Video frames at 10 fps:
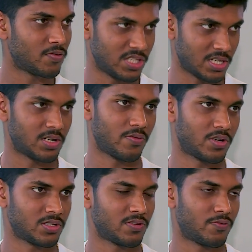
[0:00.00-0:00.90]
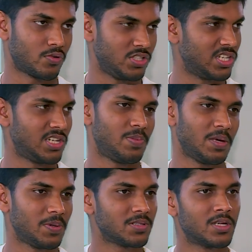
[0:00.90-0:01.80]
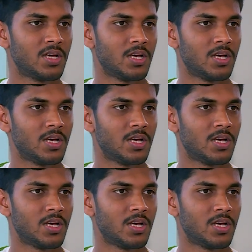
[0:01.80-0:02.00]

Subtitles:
physical references for journal papers.